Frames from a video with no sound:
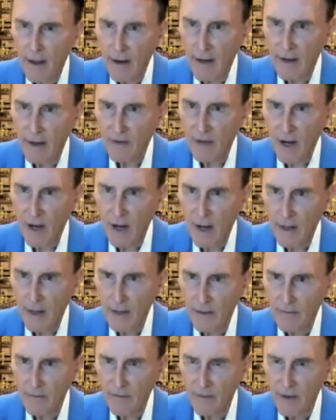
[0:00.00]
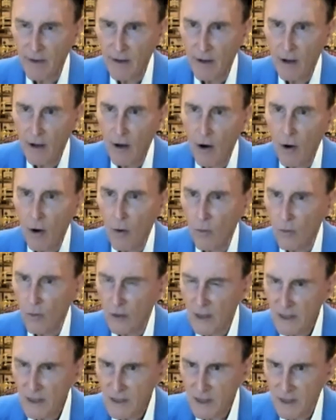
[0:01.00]
get the kind of
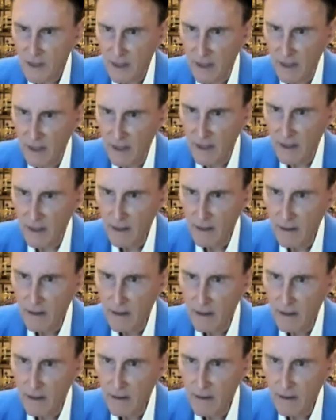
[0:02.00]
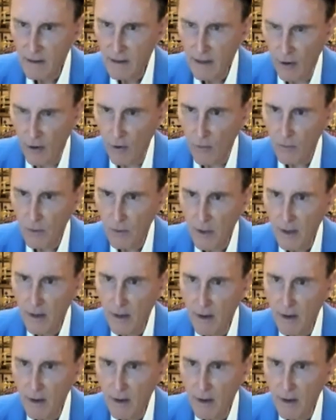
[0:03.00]
holistic help,